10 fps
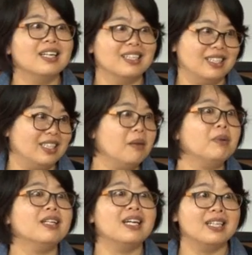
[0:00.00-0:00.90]

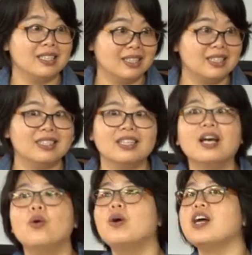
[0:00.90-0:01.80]
Sibilants.
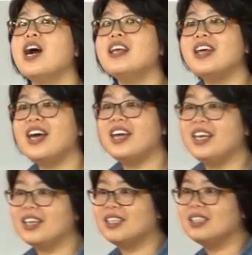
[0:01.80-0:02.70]
What are
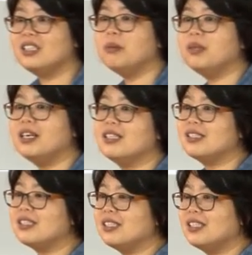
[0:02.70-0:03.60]
they?
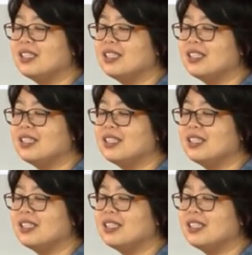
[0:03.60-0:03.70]
Sibilants.